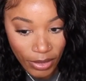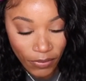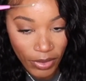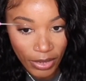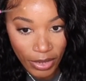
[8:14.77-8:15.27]

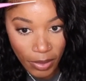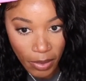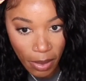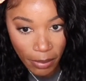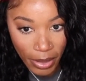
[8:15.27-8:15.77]
lift it
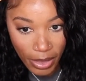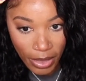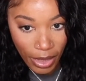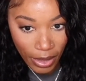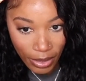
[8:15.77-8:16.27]
up.
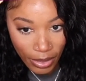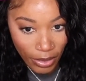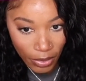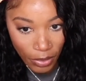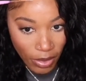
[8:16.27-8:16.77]
But yeah,
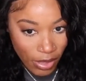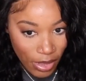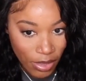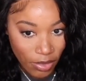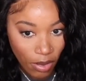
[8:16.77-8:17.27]

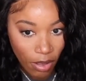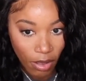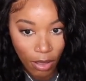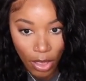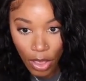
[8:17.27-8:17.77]
glueless
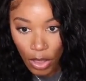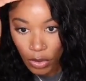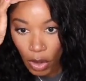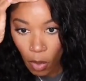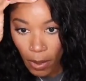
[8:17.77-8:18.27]
install,
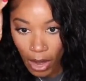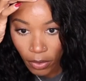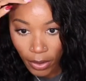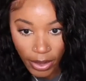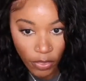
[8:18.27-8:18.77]
no
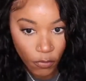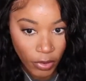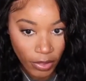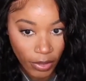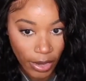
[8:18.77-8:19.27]
powder at the
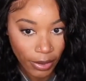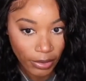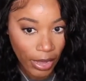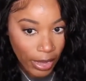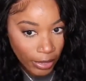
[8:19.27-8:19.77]
front of the
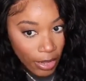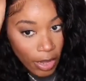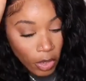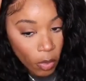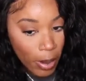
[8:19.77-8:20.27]
hairline,
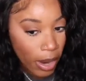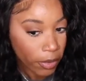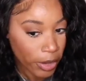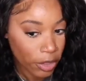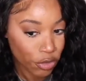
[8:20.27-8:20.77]
no
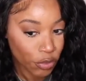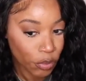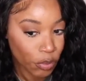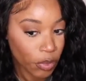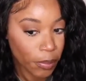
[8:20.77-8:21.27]
powder
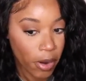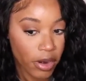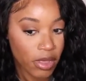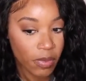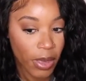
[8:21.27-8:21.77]
into the
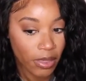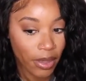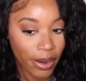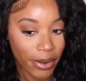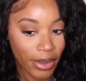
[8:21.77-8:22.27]
parting
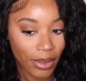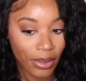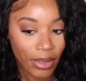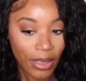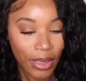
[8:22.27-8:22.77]
space
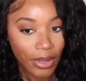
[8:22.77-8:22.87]
area.